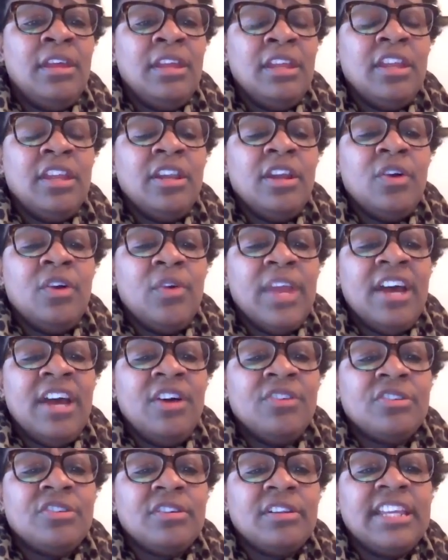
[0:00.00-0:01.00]

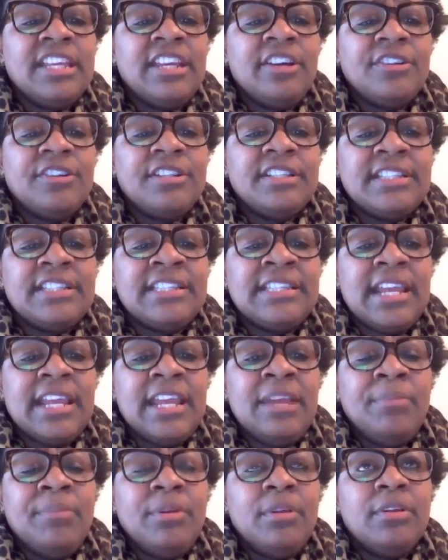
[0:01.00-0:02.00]
elderly or
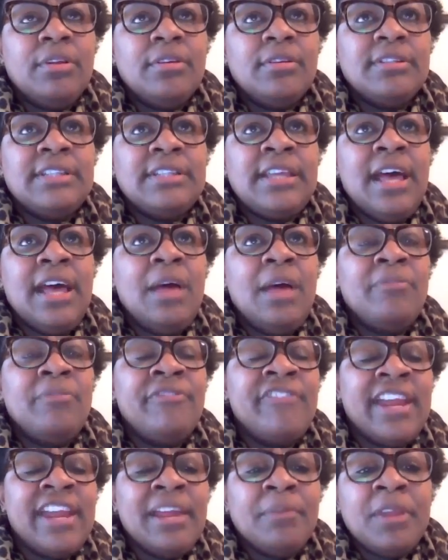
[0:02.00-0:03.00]
disabled
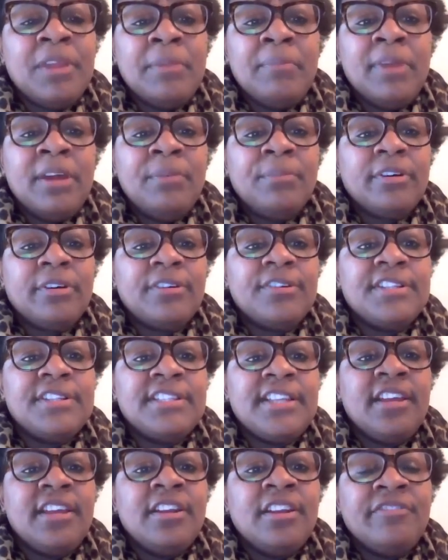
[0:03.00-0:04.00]
family members.
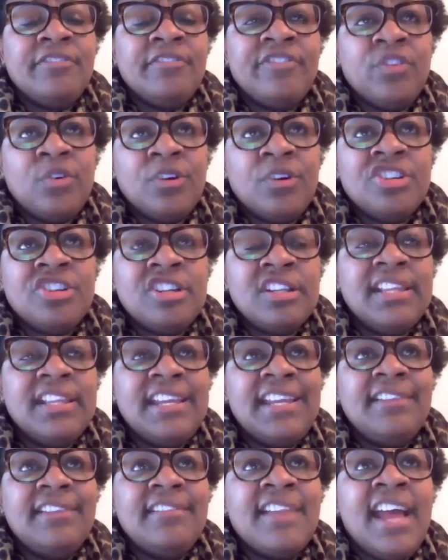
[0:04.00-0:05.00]
And
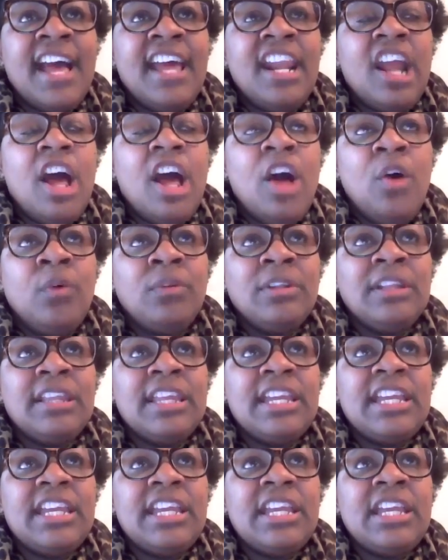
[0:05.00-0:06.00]
unfortunately, not
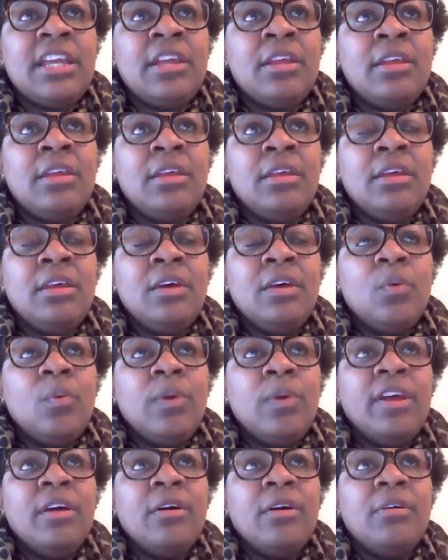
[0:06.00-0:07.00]
only
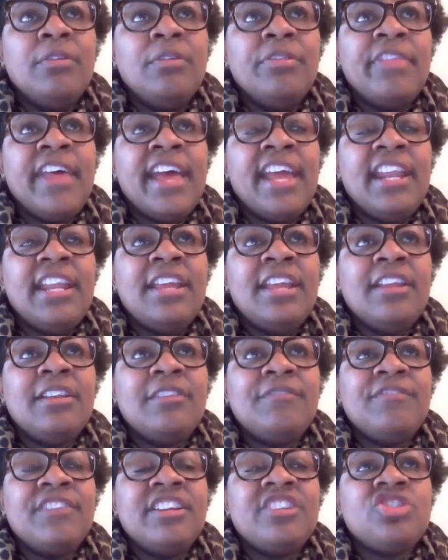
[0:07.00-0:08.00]
will that
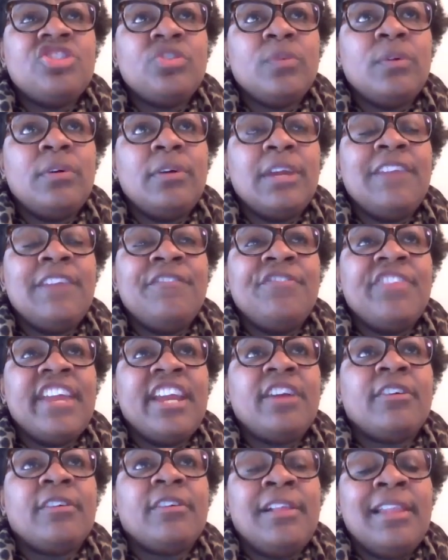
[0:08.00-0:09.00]
individual, if
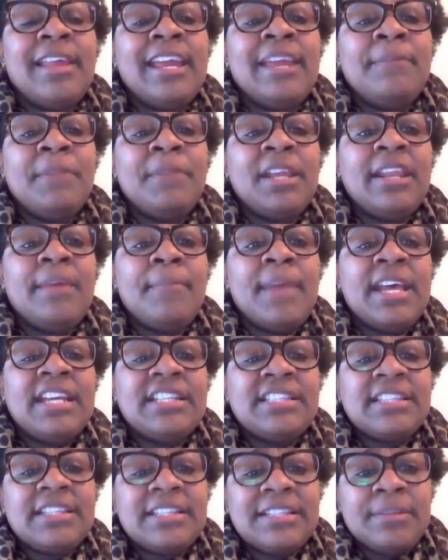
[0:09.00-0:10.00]
they are claiming them
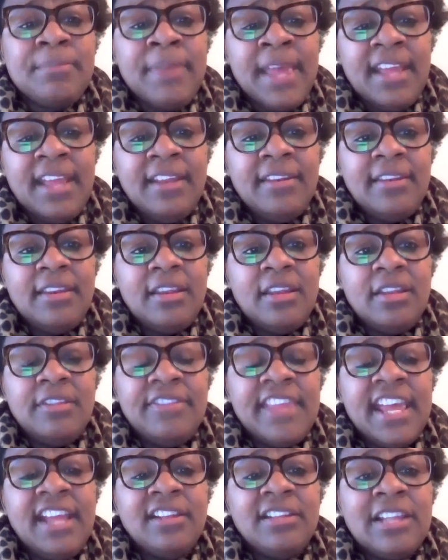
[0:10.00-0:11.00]
as a dependent,
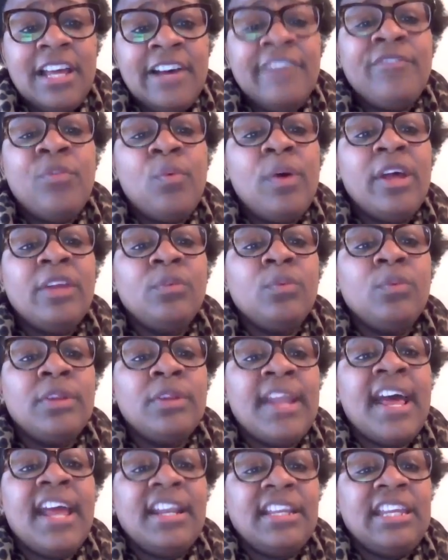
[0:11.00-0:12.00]
that loved one will
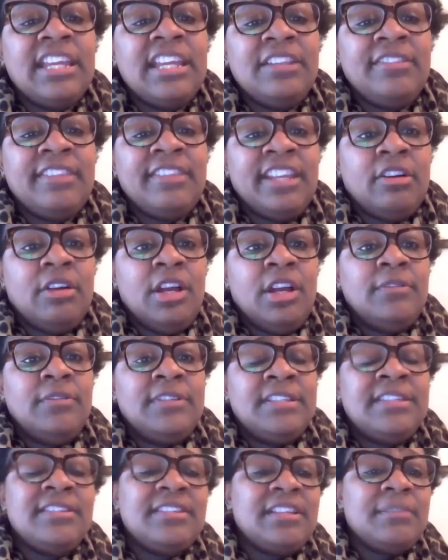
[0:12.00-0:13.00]
not get their own
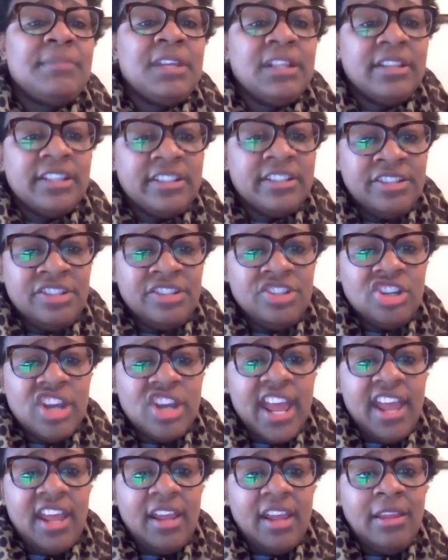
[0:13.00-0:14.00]
stimulus
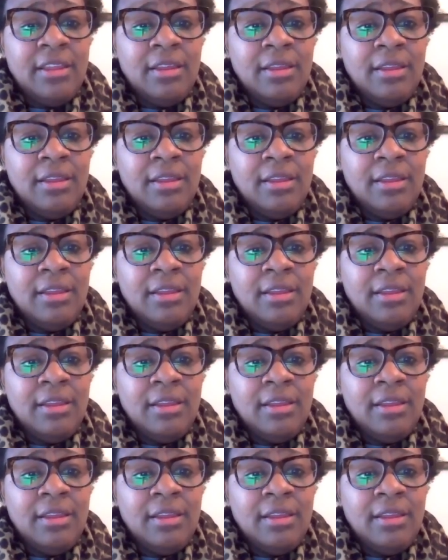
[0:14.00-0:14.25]
check,